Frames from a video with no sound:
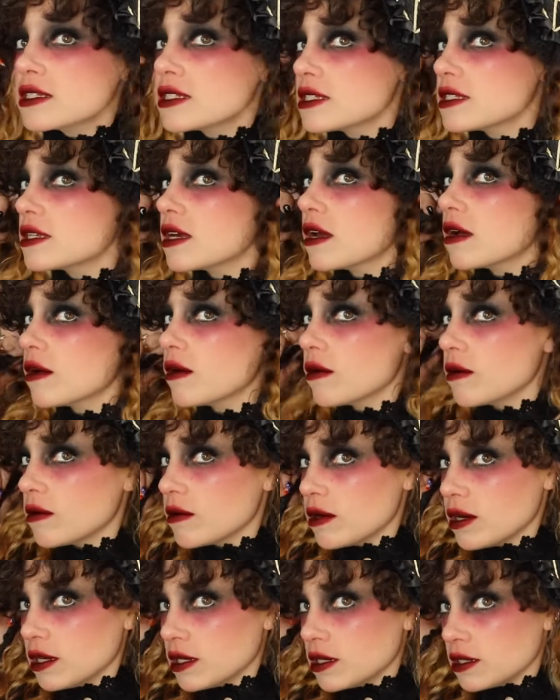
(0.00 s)

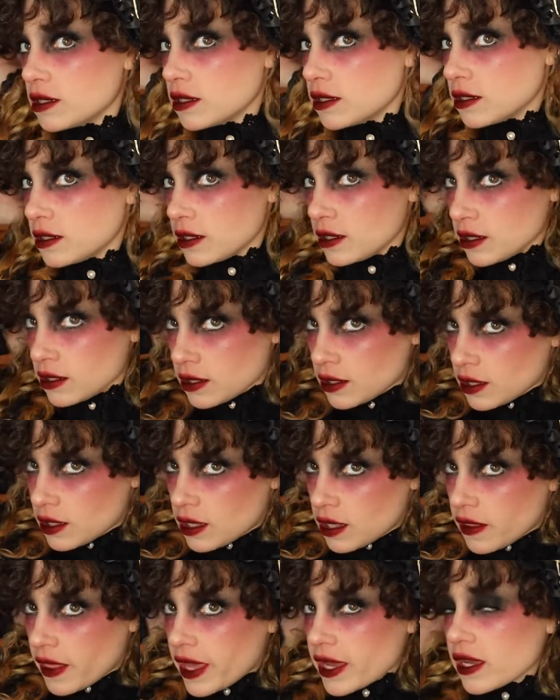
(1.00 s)
So
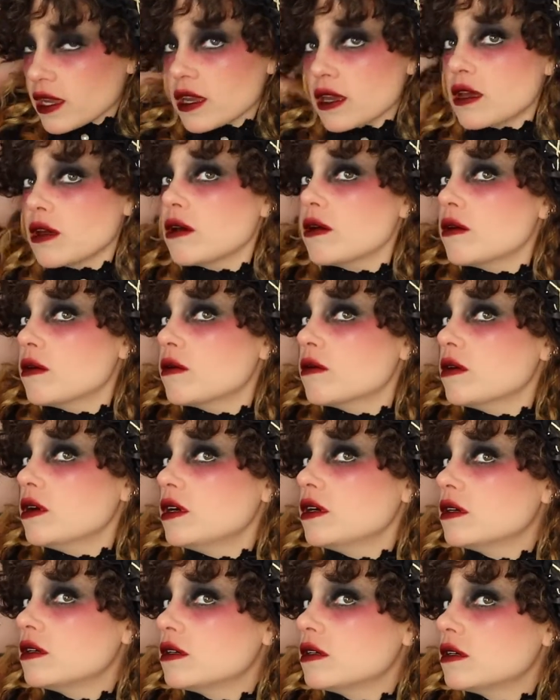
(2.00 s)
that can go,
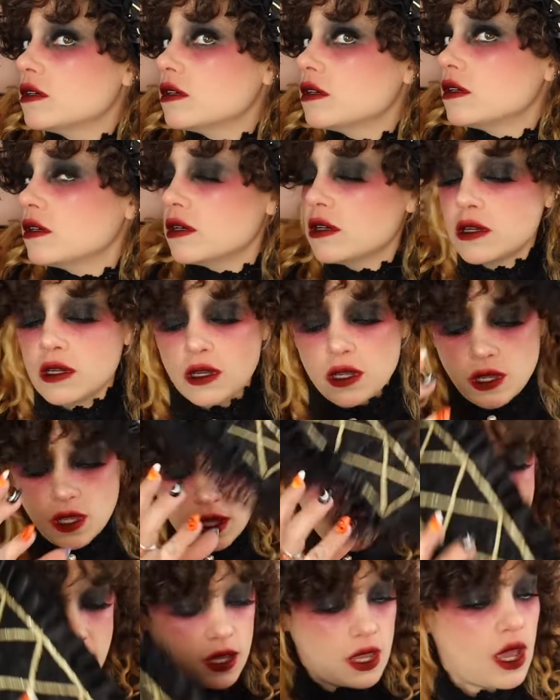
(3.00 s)

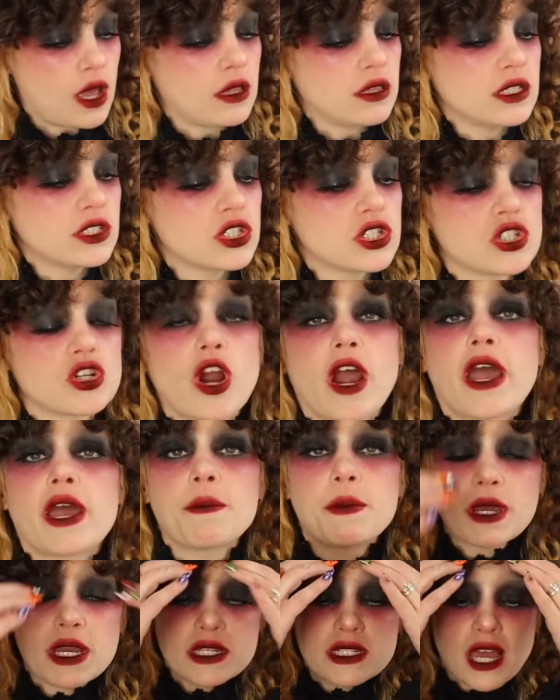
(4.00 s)
yeah, let's try it,
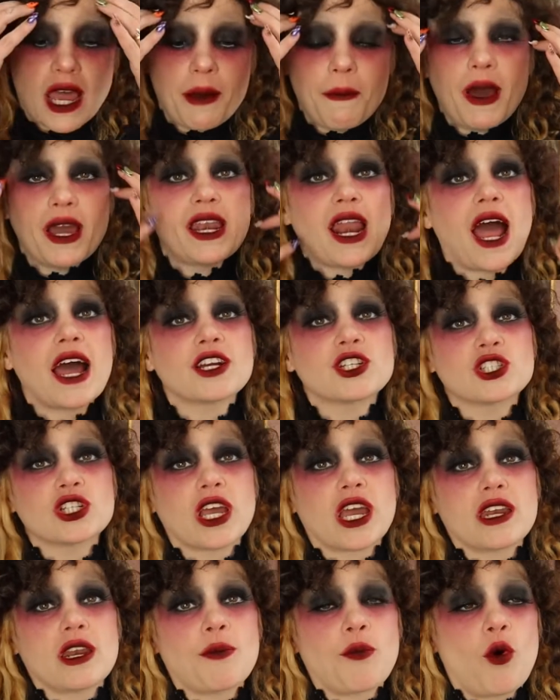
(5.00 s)
because I might
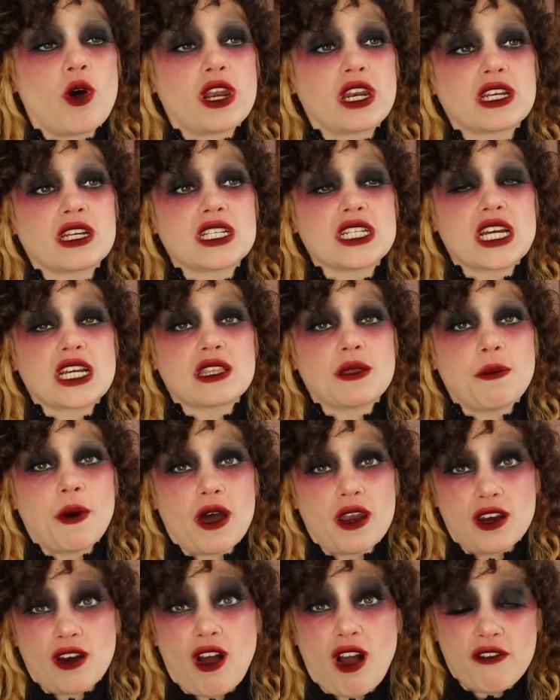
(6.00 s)
actually end up wanting to take the
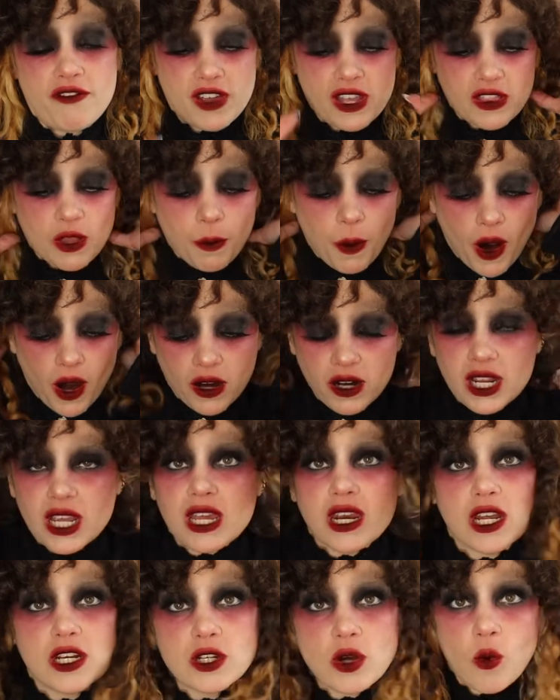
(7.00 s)
bonnet off in the party,
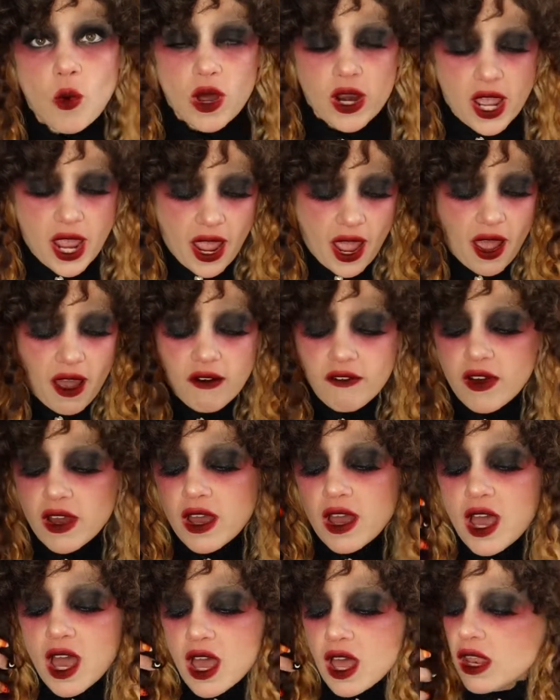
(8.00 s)
and I don't want to have
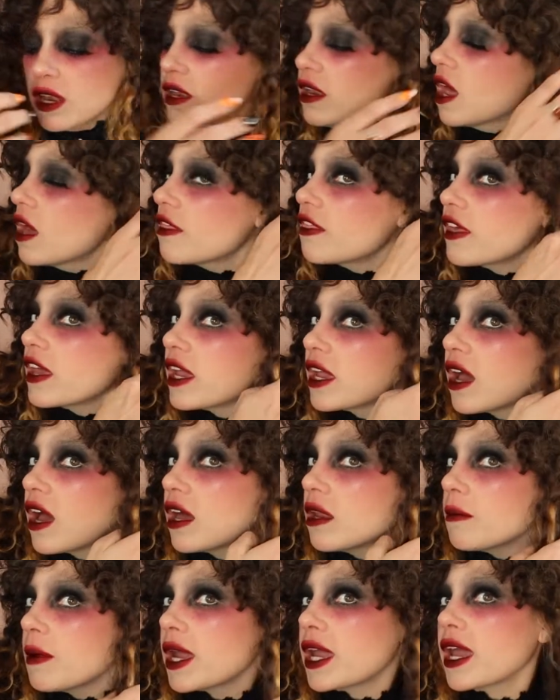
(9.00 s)
nothing
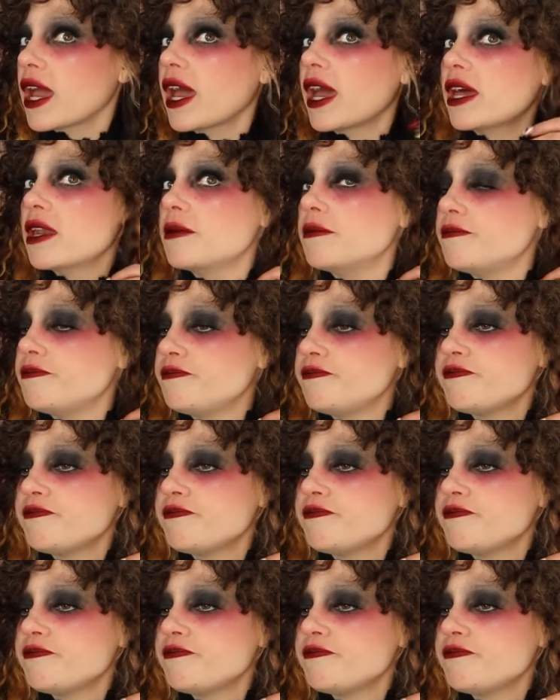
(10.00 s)
on my head.